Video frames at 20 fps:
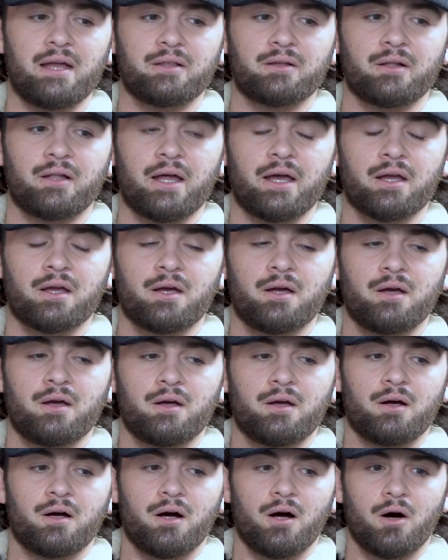And they're like,
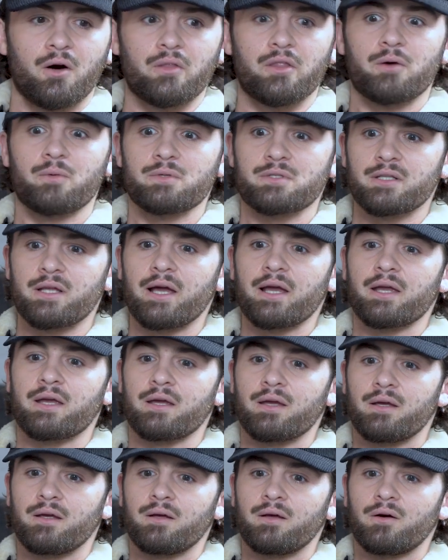"Oh, there was
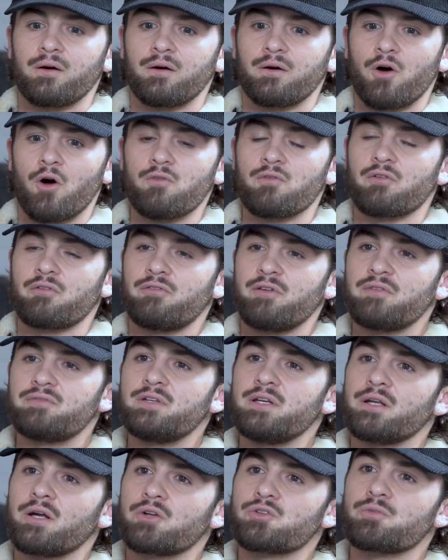like over
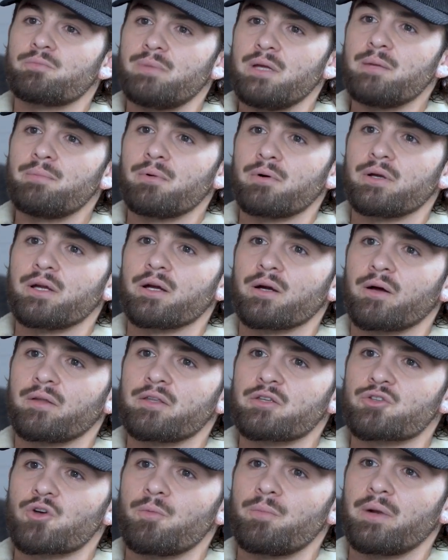1,500 people here on
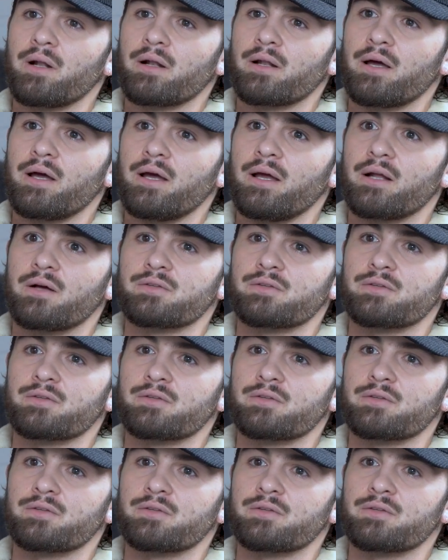this opening night."